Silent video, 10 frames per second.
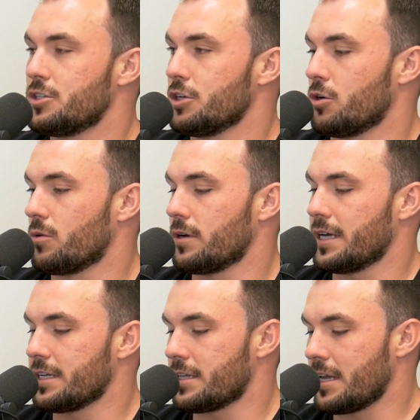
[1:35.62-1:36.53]
So
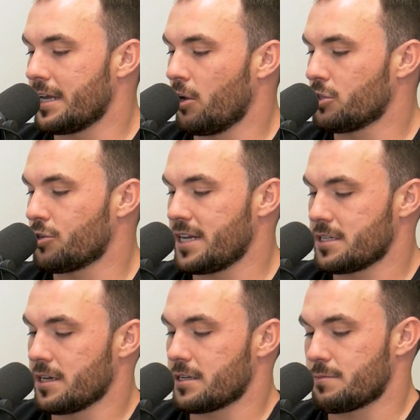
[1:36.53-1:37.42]
it all
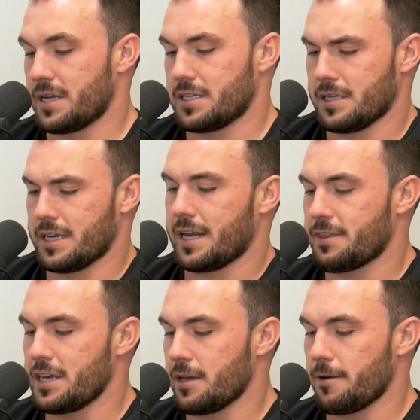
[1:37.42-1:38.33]
translates mentally, and I
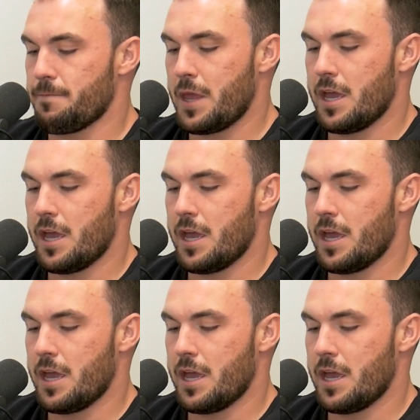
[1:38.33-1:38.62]
think